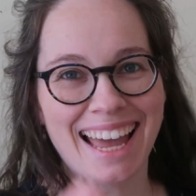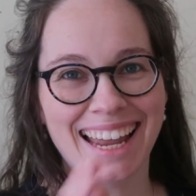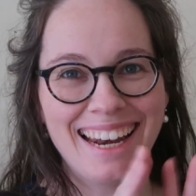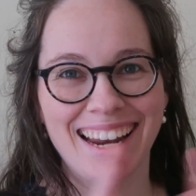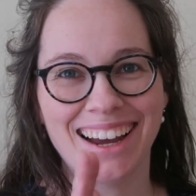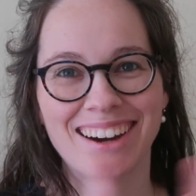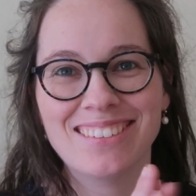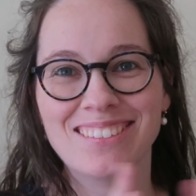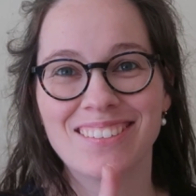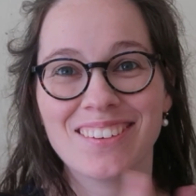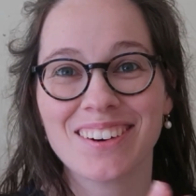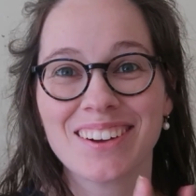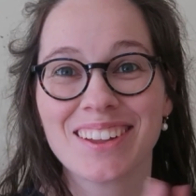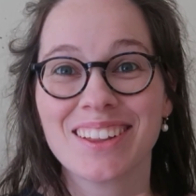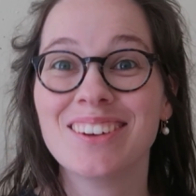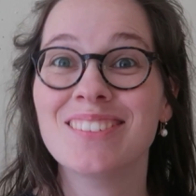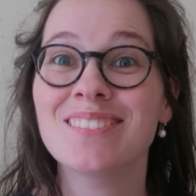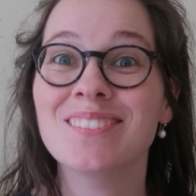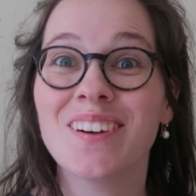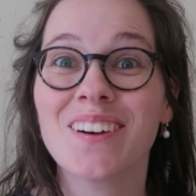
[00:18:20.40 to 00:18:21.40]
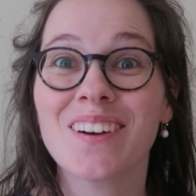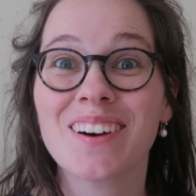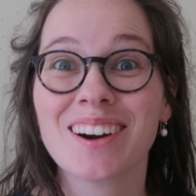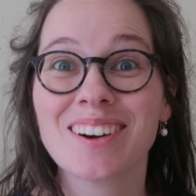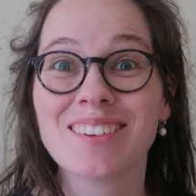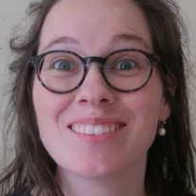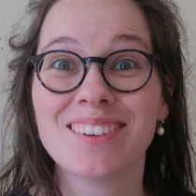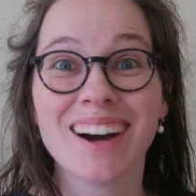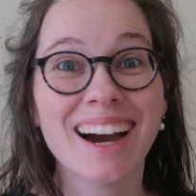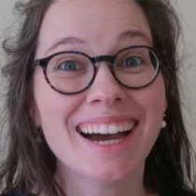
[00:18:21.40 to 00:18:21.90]
And now for the
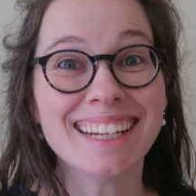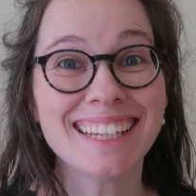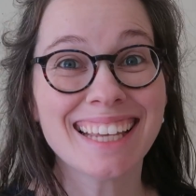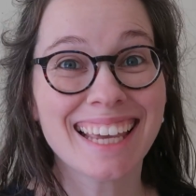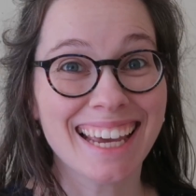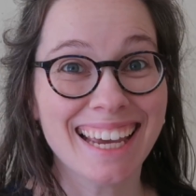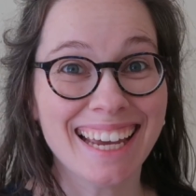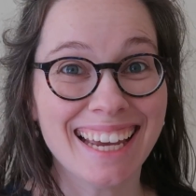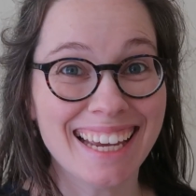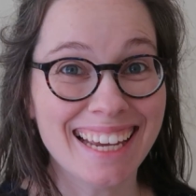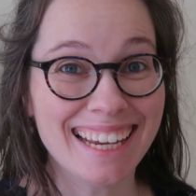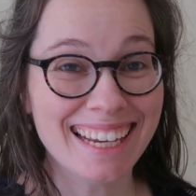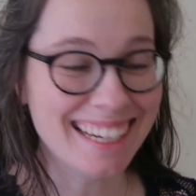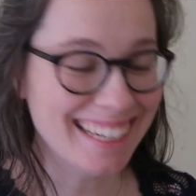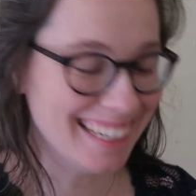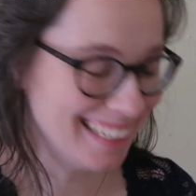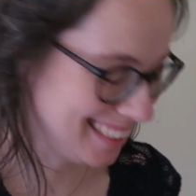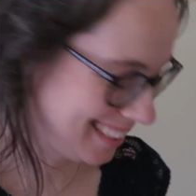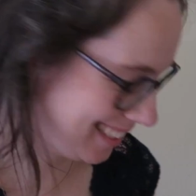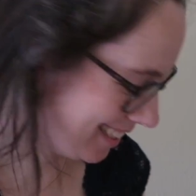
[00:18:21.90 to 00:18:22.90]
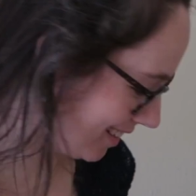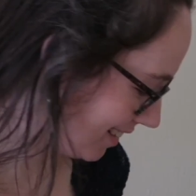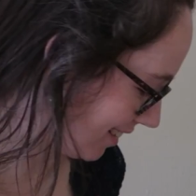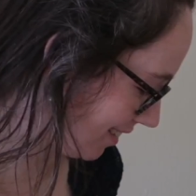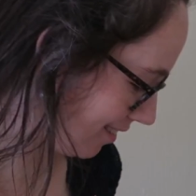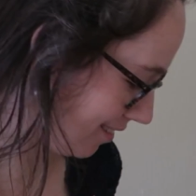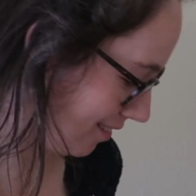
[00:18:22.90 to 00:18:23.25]
more fun kit.